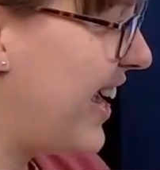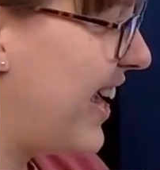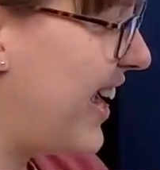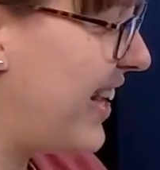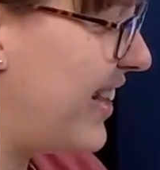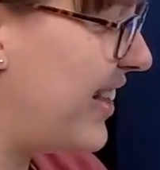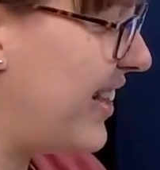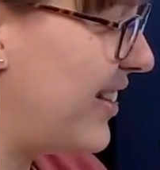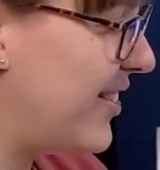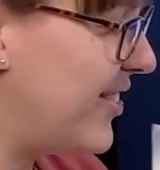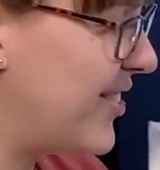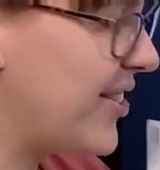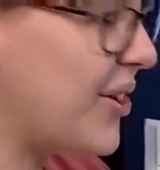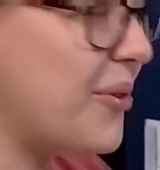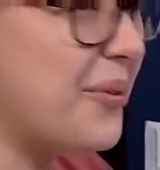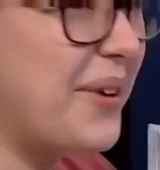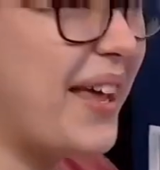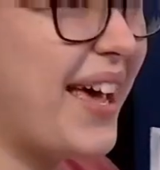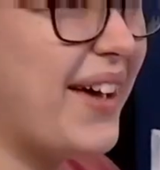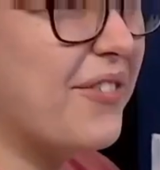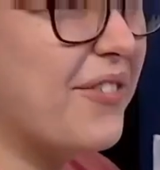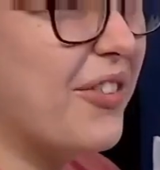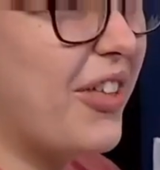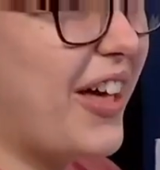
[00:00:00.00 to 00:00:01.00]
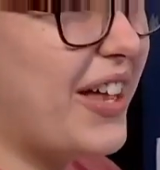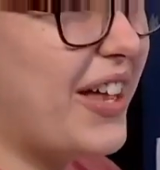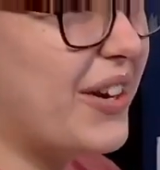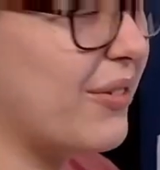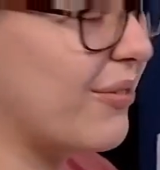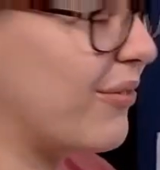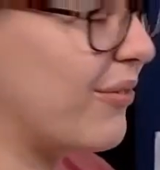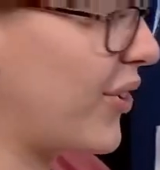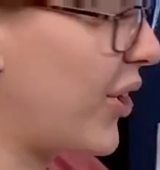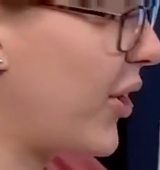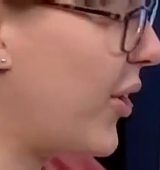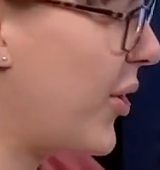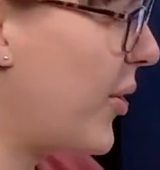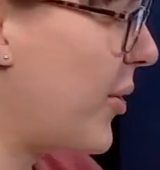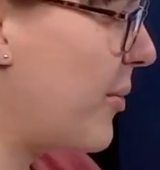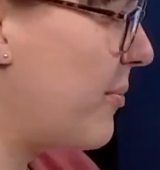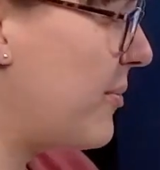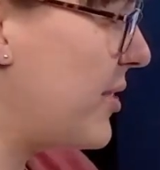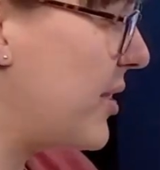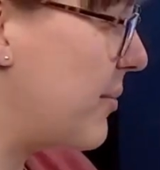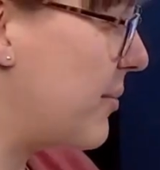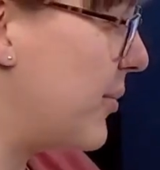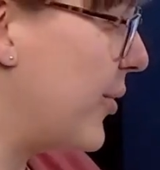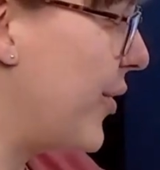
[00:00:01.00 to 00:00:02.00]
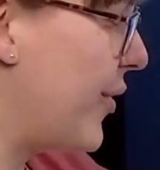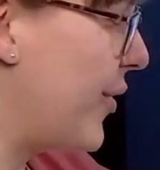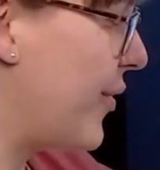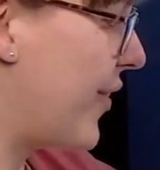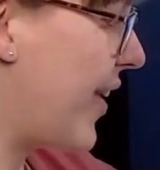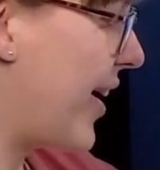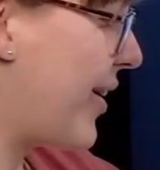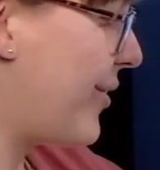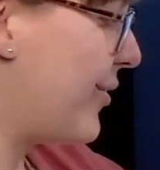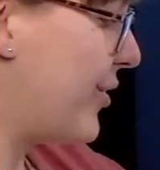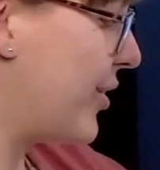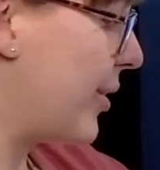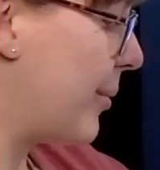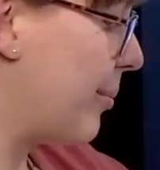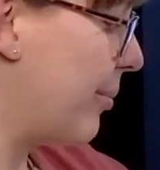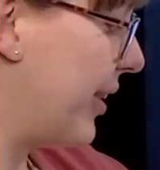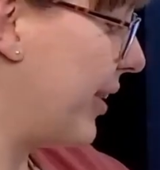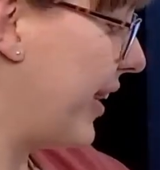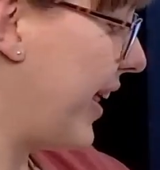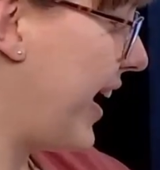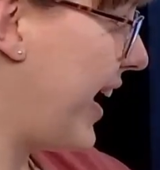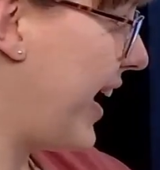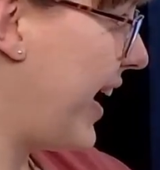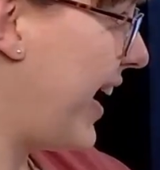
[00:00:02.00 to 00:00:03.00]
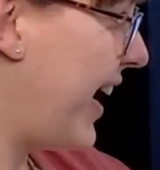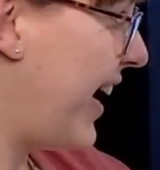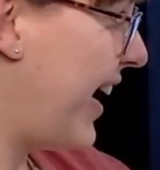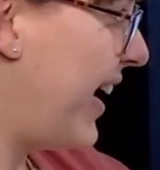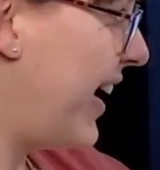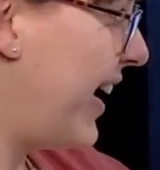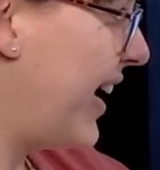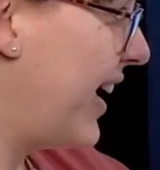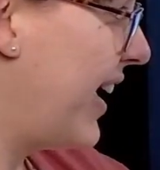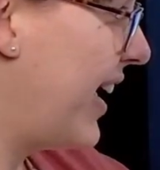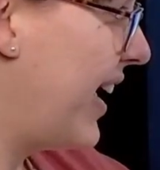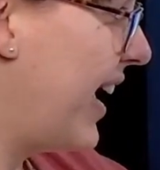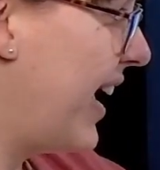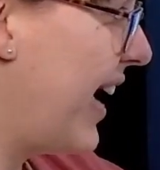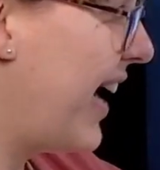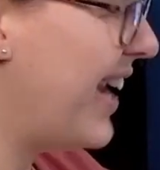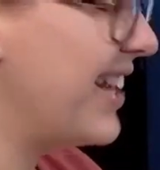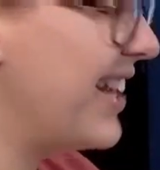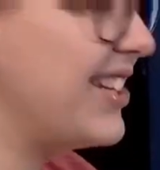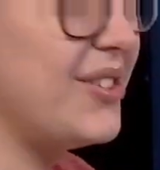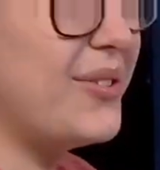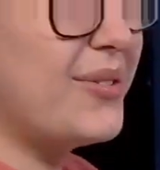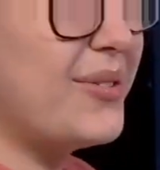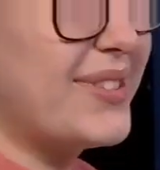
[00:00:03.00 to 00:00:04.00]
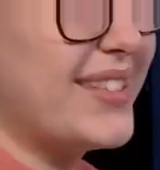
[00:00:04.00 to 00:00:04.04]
and don't have a lot of room to move around or play. I do